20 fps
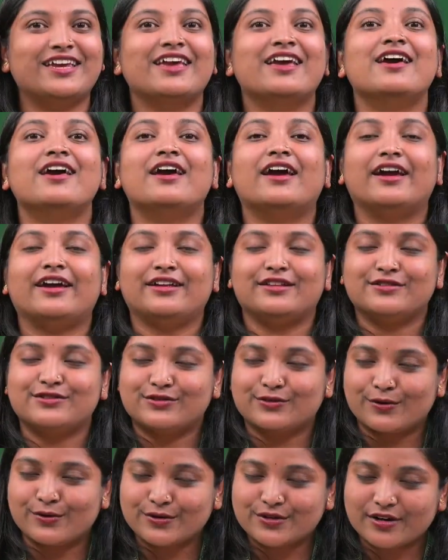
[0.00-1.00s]
in
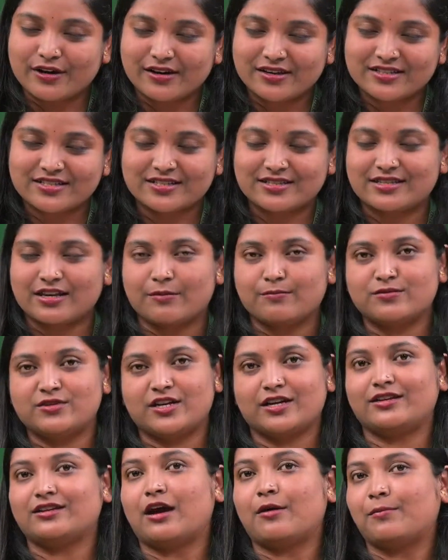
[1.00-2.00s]
sociology subject,
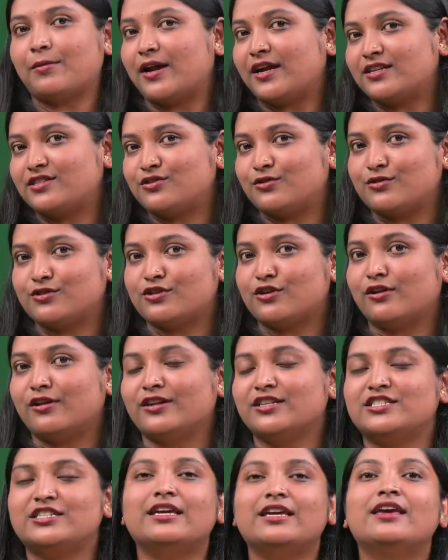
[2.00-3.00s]
applied sociology,
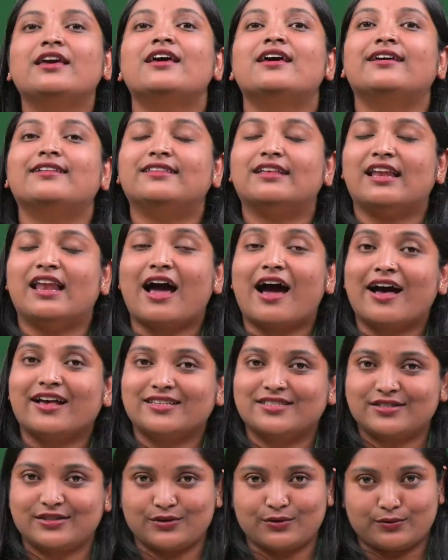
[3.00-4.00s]
the last
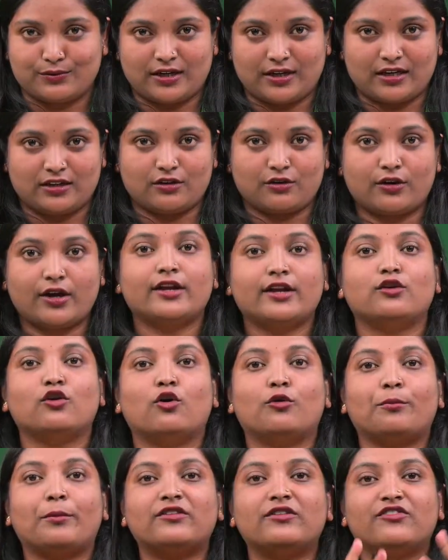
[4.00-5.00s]
unit. Okay, don't be
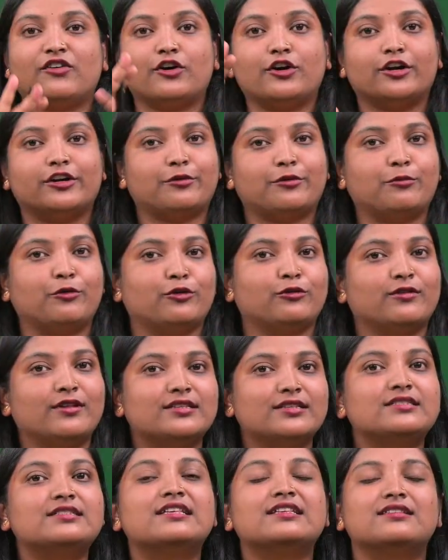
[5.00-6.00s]
forget about this. This
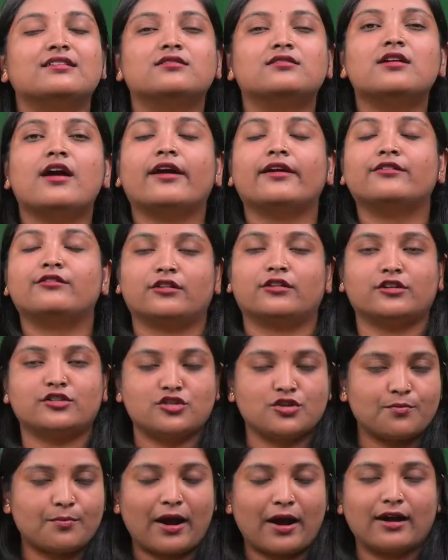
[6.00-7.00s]
is the introduction
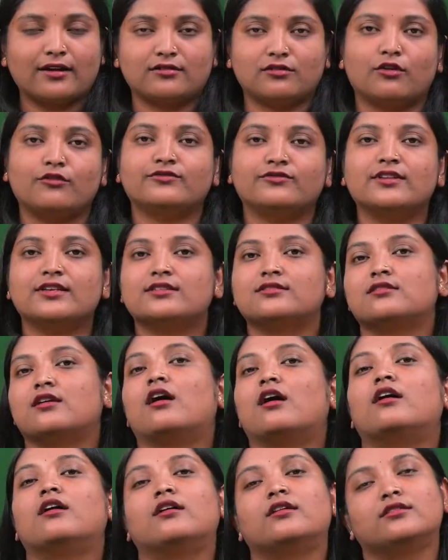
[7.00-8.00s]
part of this
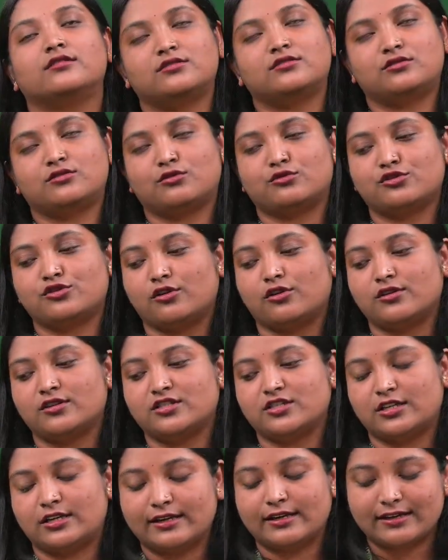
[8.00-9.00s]
sociology,
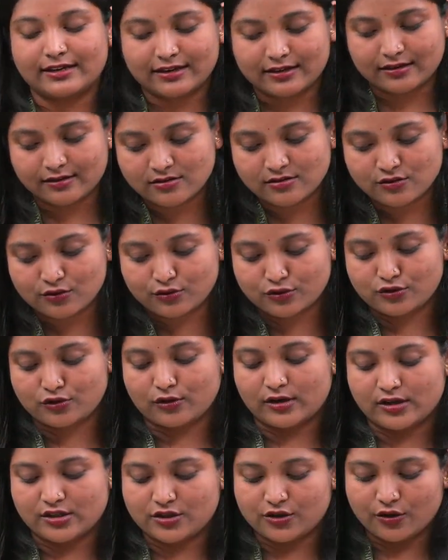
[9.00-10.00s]
clinical sociology.
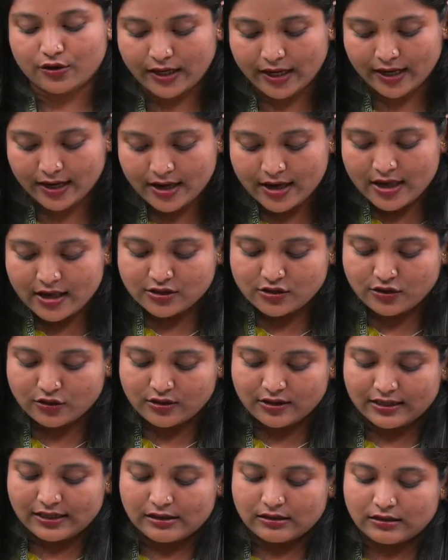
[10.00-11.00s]
Okay, so the
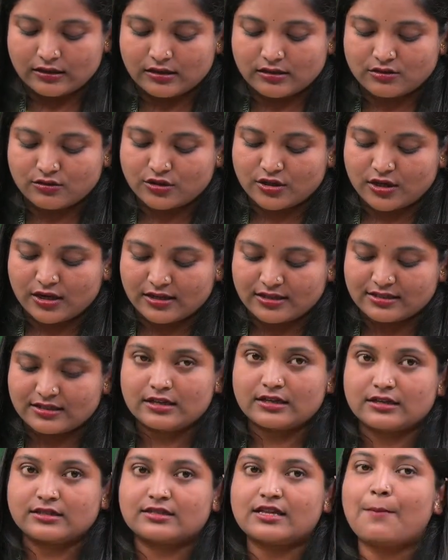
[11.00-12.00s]
clinical sociology is the
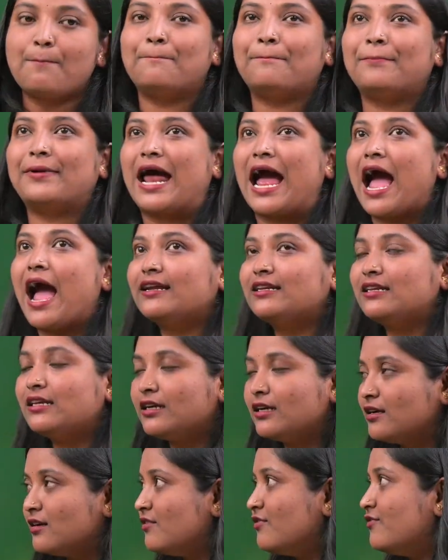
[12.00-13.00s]
practical
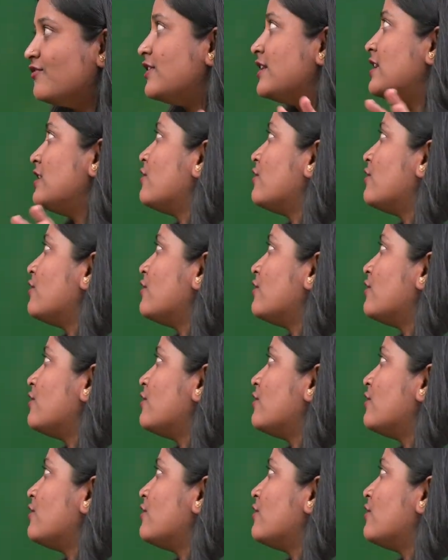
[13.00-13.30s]
field of